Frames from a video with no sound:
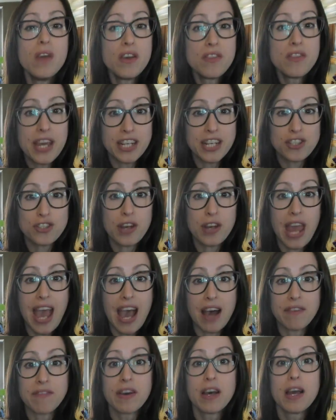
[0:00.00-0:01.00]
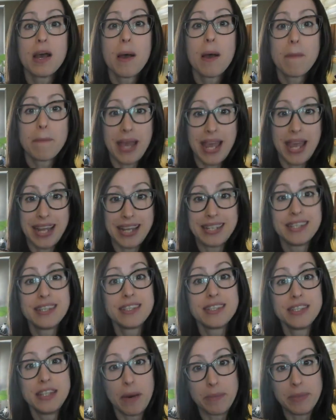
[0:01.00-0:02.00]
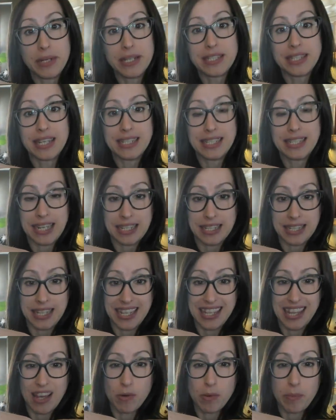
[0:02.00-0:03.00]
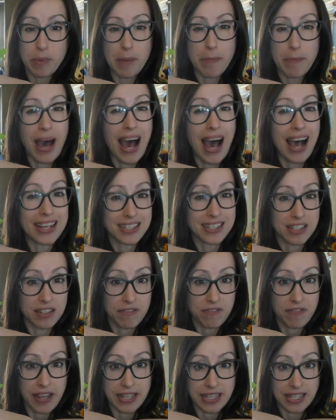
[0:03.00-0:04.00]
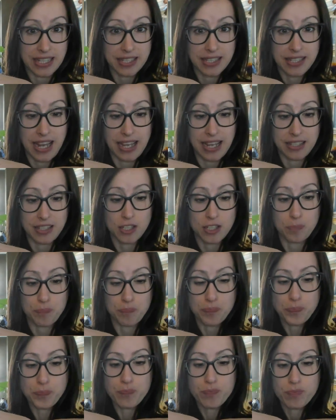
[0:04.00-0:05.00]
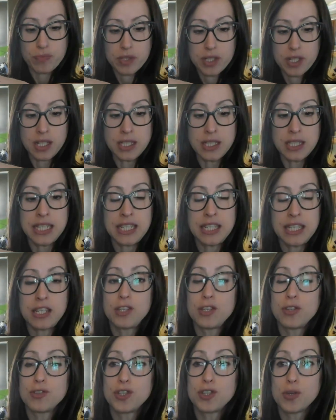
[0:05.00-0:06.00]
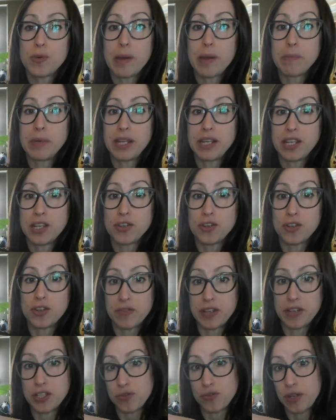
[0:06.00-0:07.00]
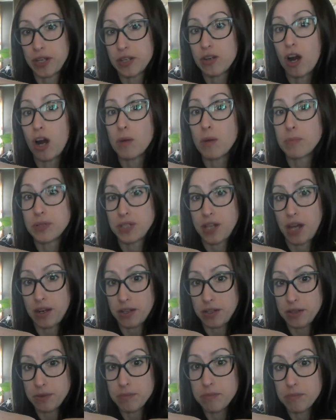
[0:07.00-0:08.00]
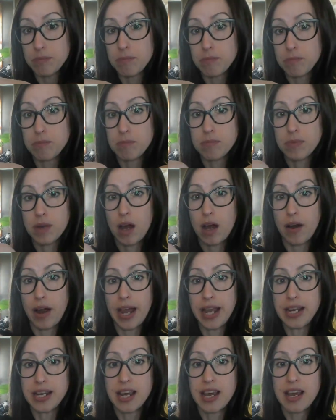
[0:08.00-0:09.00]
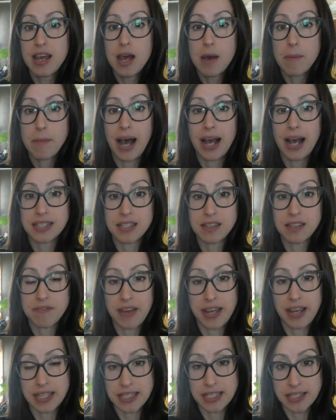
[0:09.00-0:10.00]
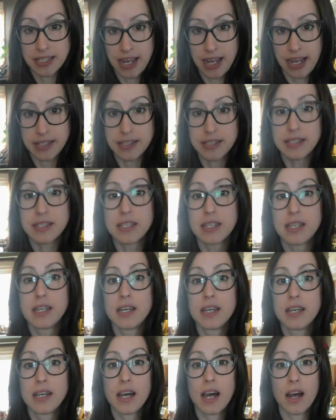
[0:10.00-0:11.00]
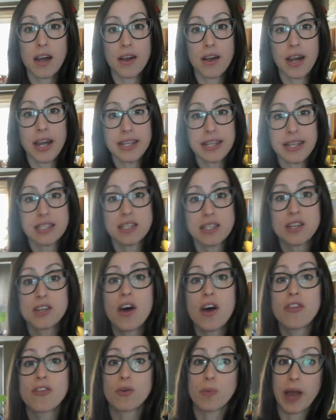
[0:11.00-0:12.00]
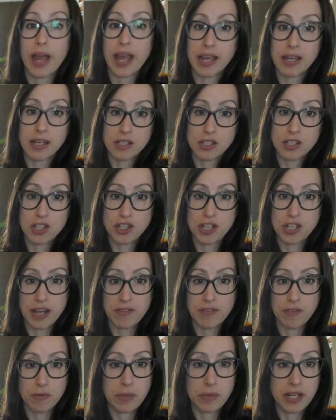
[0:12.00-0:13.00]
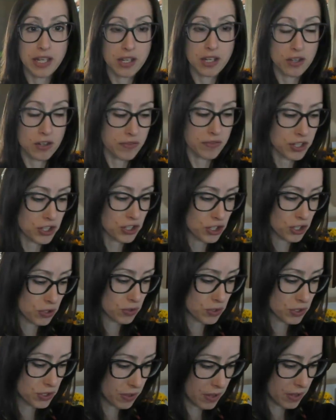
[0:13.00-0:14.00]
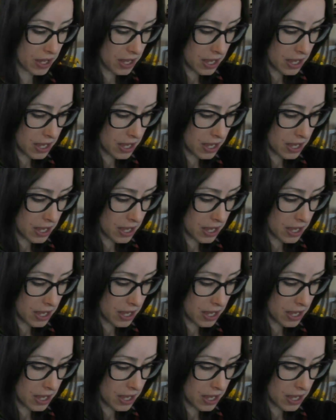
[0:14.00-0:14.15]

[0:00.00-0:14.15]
they should have pain, numbness, and tingling. That would be a positive Phelan's test, leading you to a median nerve injury, carpal tunnel. All right, positive Phelan's test. All right, that's another way to check for median nerve issues.